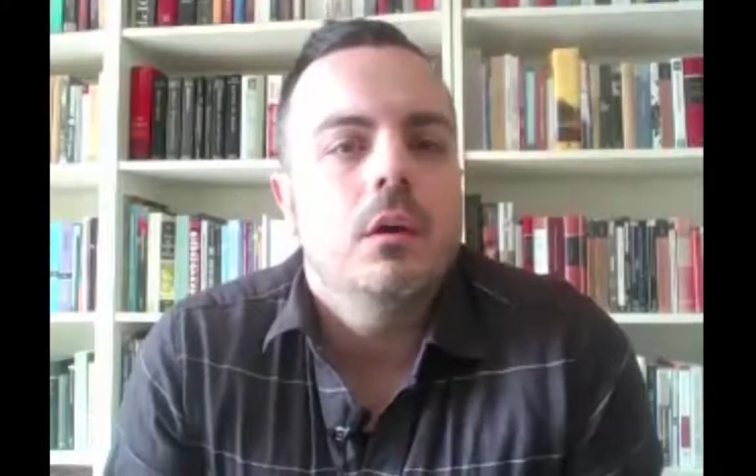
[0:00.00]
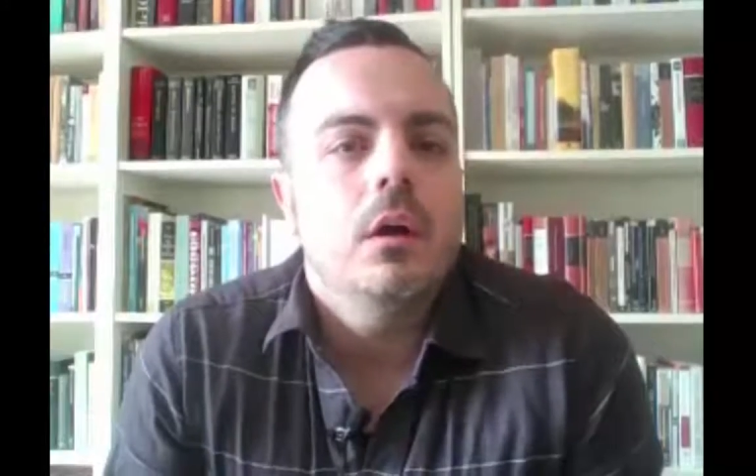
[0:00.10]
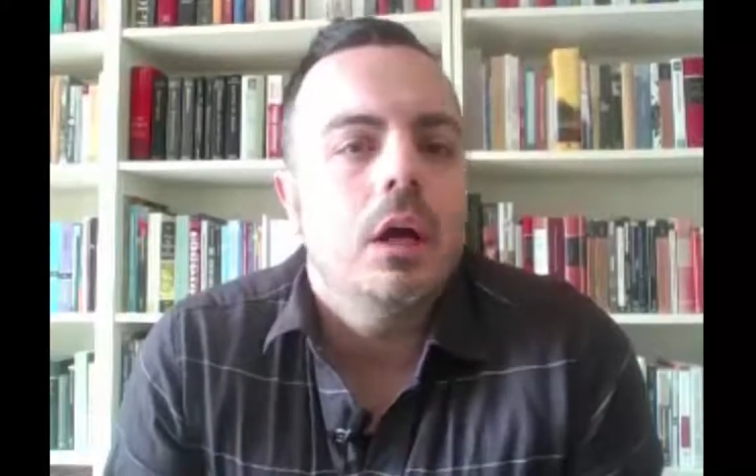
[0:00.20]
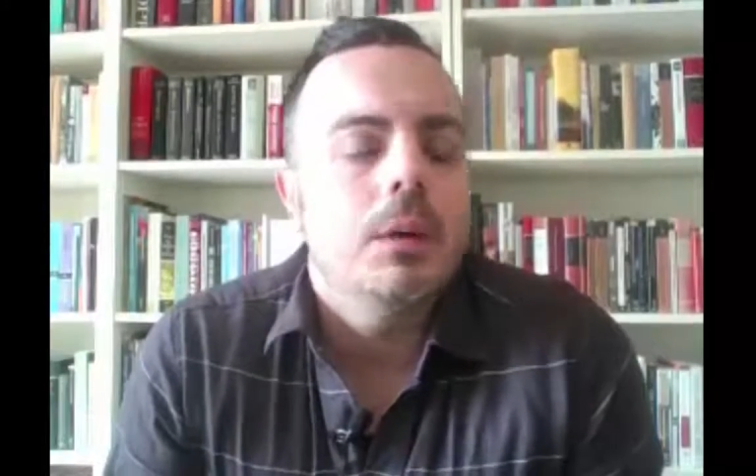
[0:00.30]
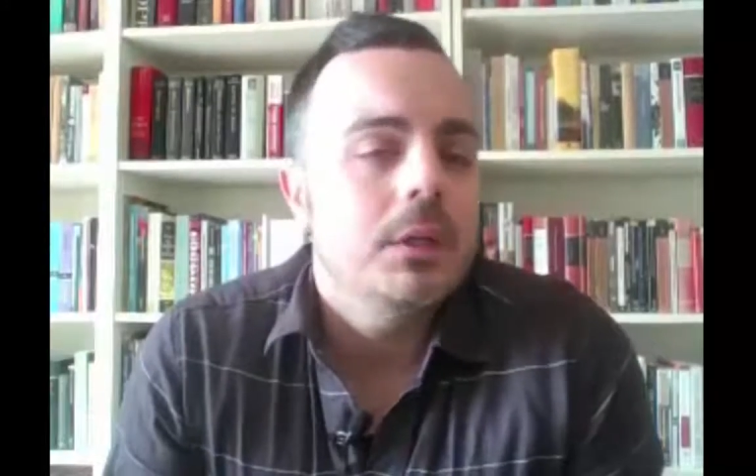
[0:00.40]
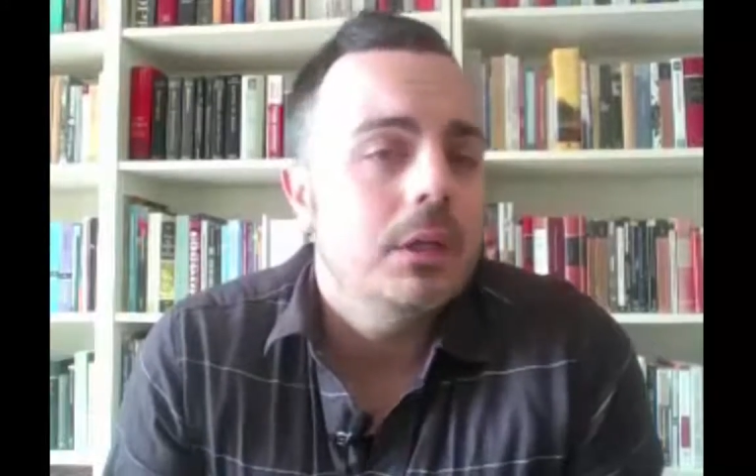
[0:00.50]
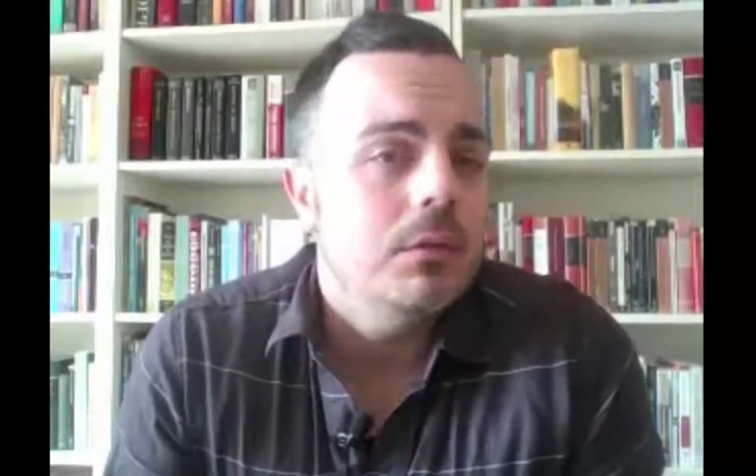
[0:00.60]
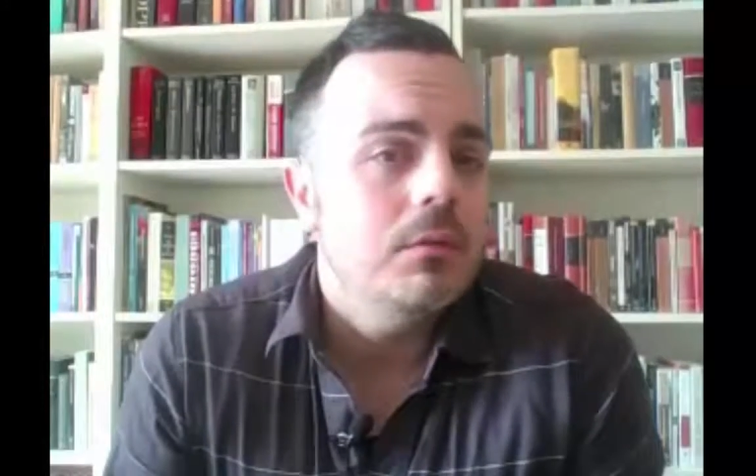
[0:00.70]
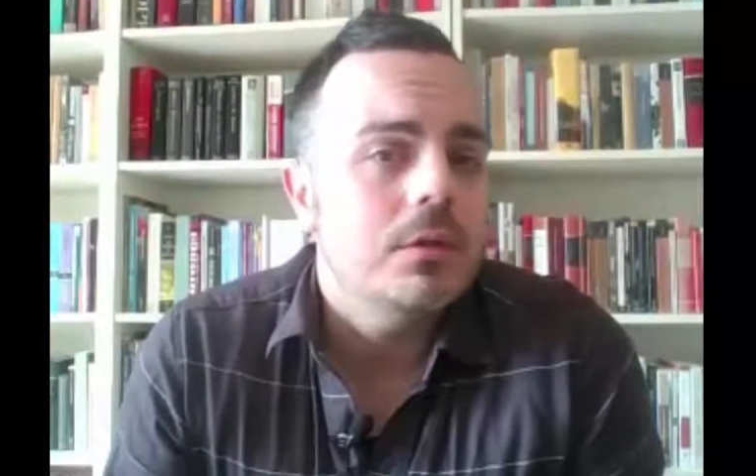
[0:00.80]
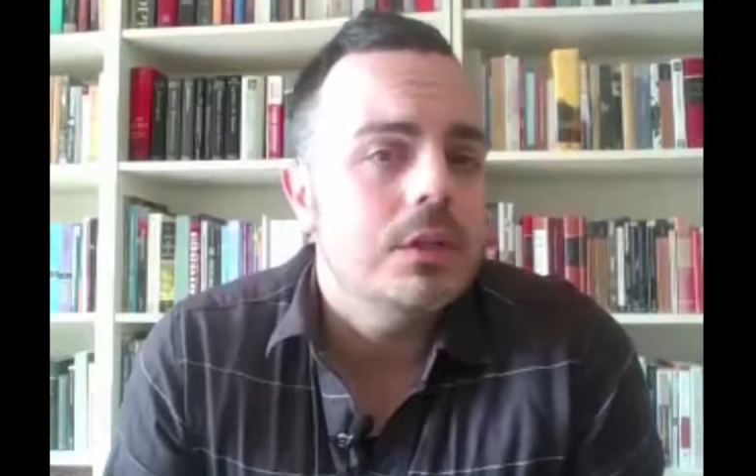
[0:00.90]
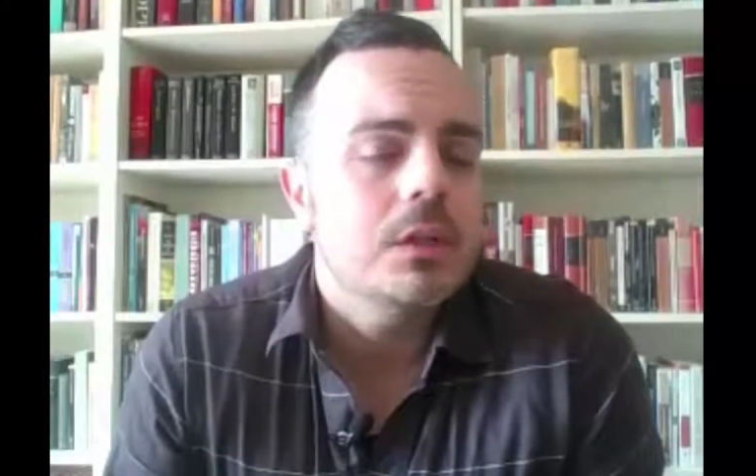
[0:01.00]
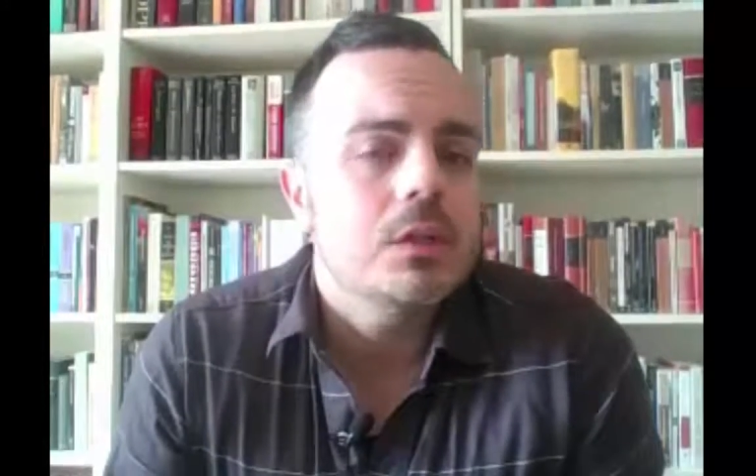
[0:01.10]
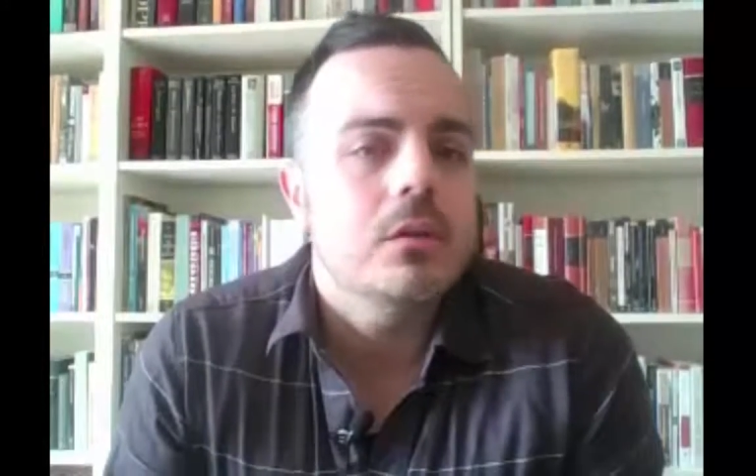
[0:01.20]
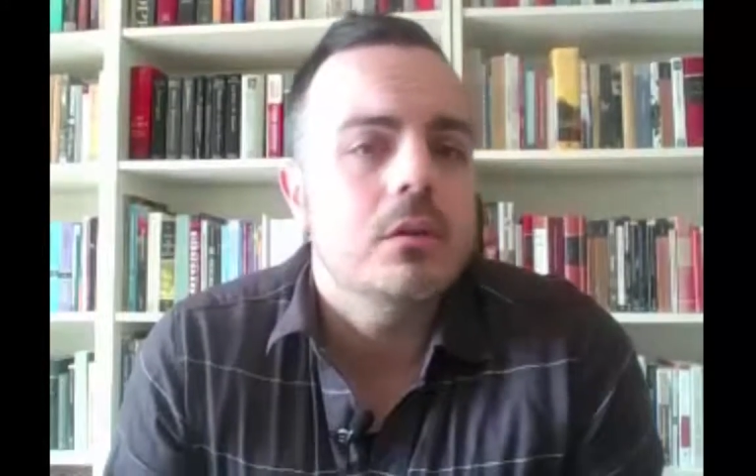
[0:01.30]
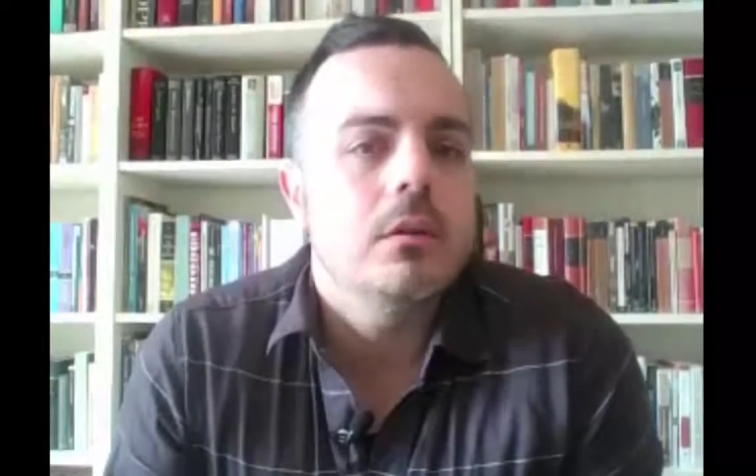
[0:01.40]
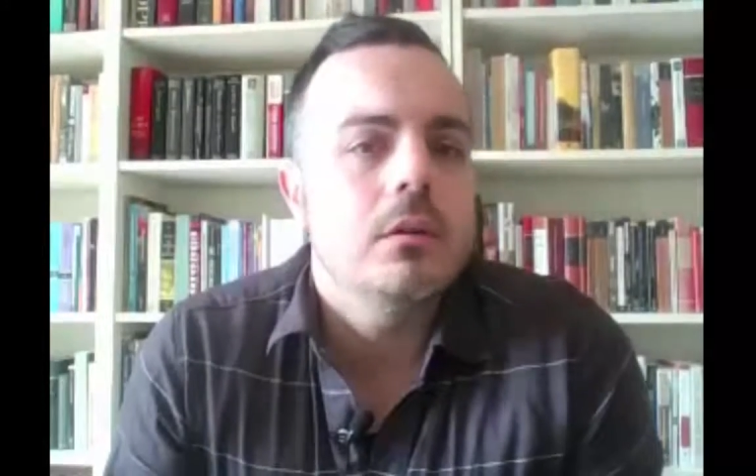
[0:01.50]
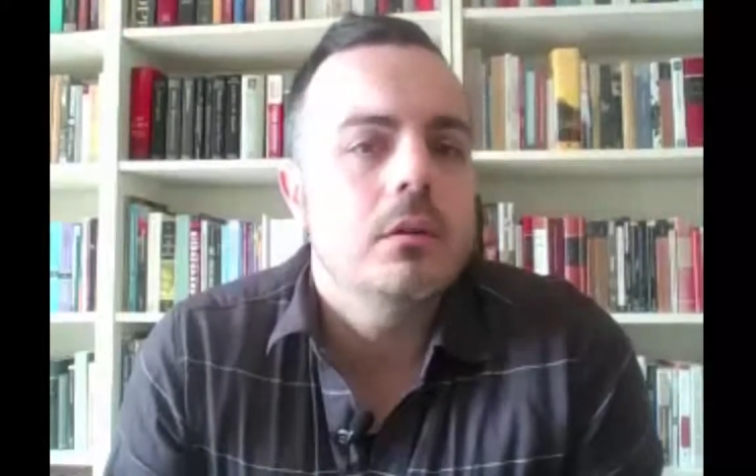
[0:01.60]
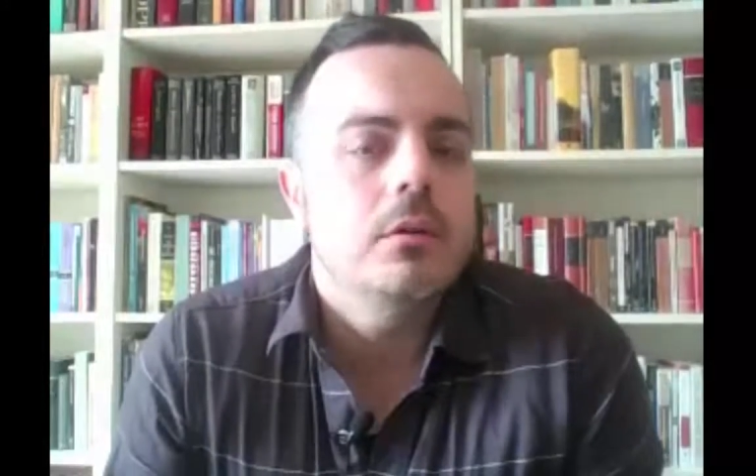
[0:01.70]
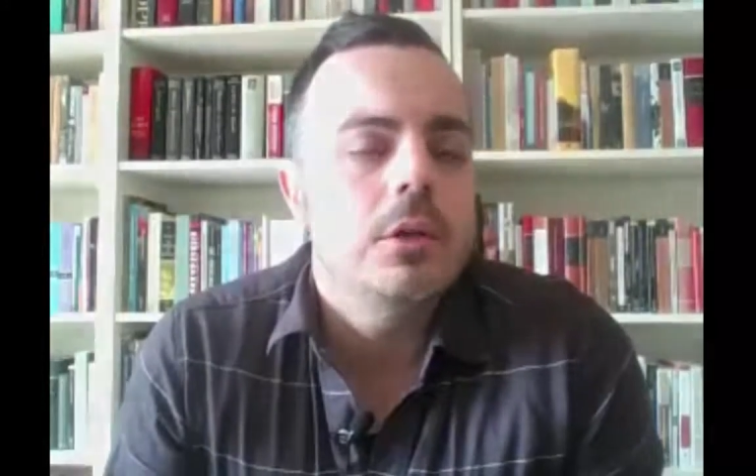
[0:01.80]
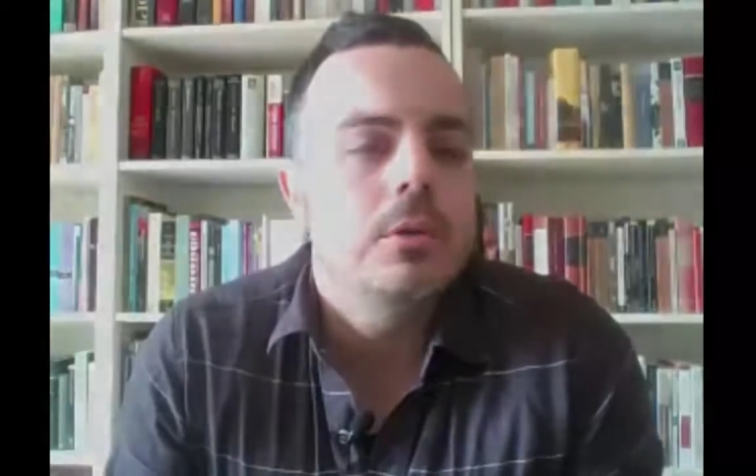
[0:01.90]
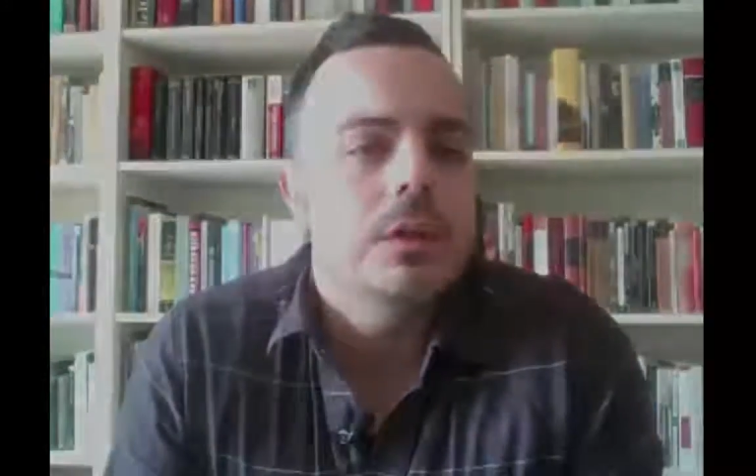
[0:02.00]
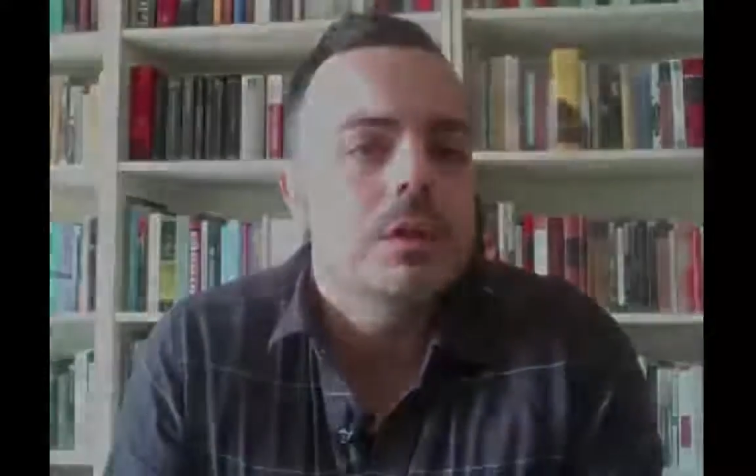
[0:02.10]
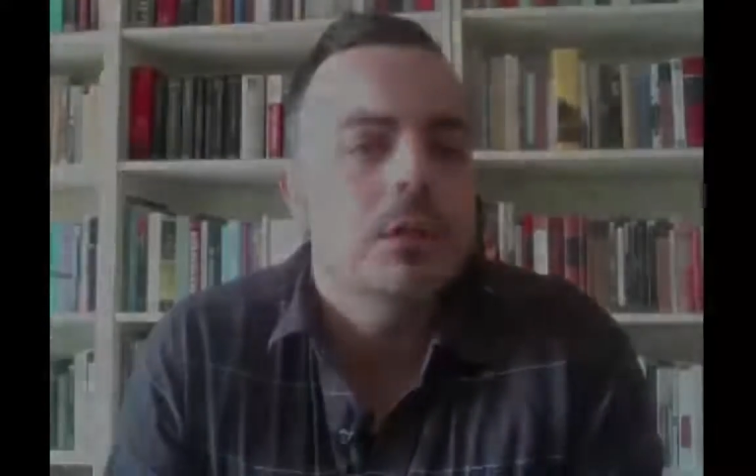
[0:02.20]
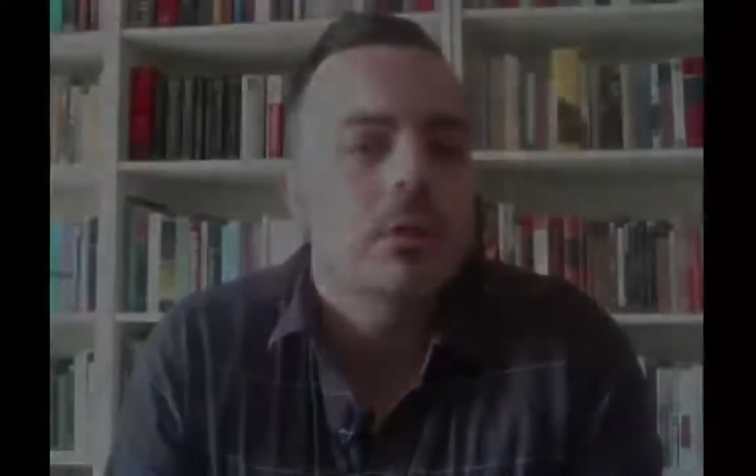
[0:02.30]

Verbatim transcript: a given vertex or node is in a